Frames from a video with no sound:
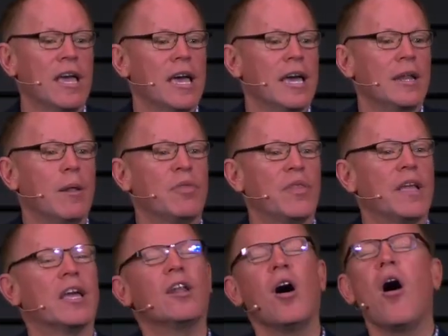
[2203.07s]
And I'm
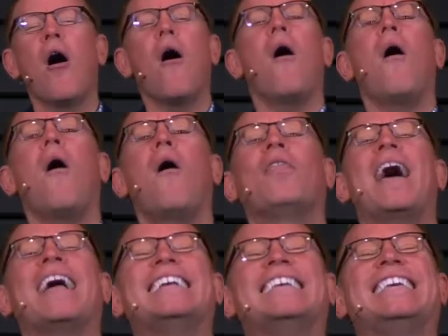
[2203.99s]
thinking, oh,
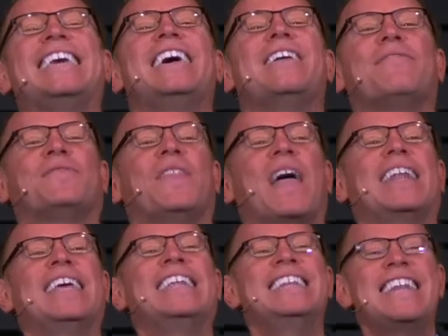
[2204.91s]
that gift,
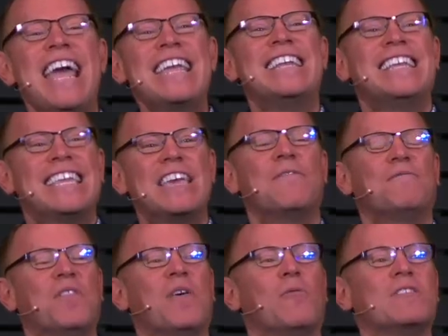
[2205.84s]
that innate
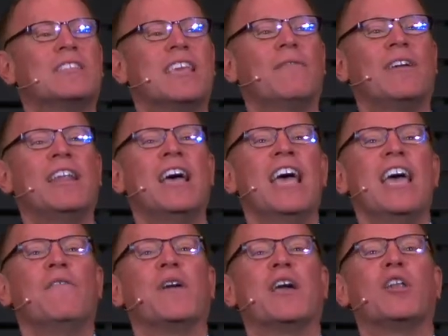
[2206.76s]
gift that was given,
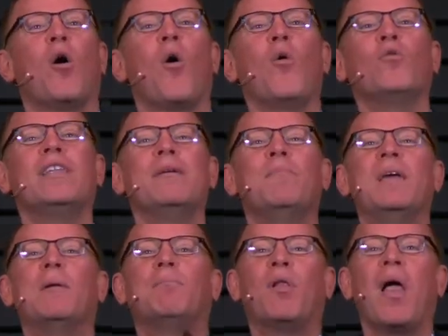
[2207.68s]
if it could only
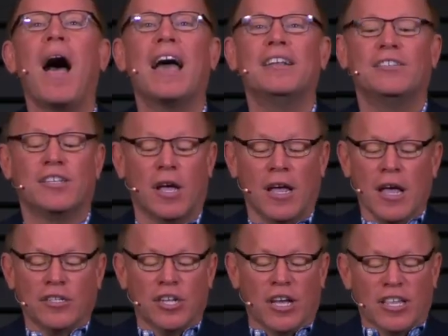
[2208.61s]
be applied to
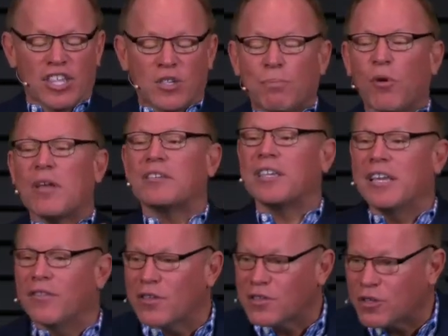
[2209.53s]
to
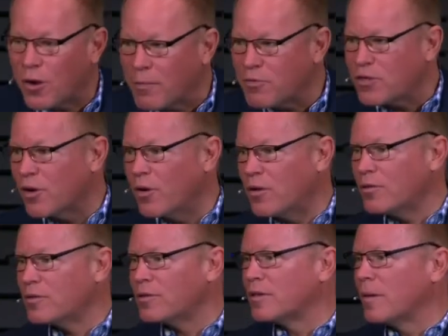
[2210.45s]
expressing the
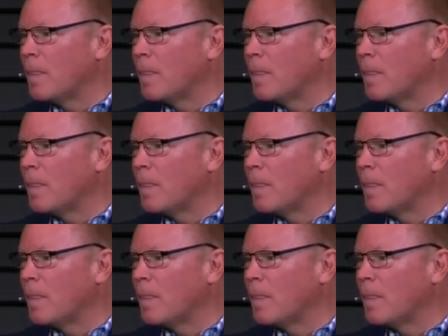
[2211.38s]
scriptures.